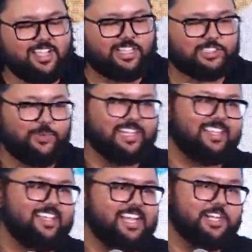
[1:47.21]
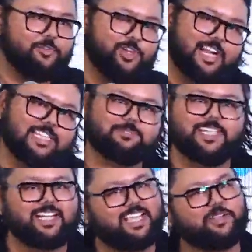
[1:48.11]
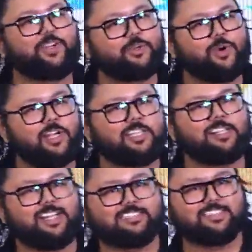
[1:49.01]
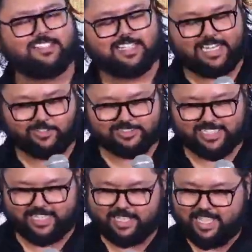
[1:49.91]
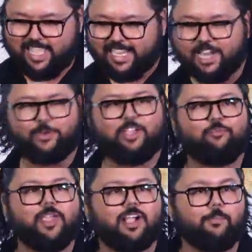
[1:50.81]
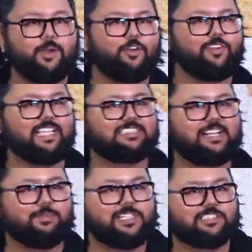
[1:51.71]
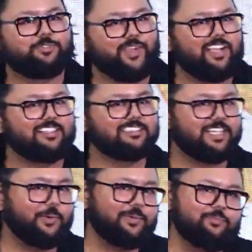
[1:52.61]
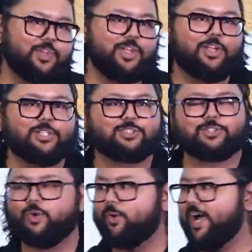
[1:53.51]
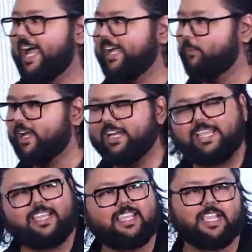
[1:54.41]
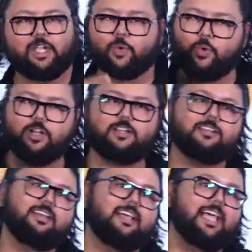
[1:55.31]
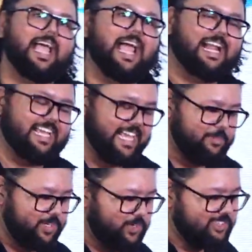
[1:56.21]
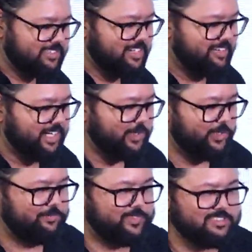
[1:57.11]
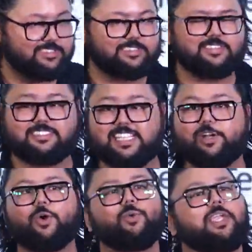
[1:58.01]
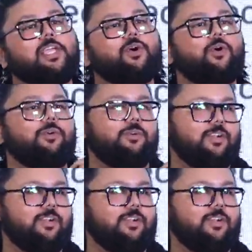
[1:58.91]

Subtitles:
So when the interviewer asked me that, hey, you need to containerize it, and I was like, can you give me a couple of days? Let me just figure this out. So I quickly Googled, and I came across a video, zero to hero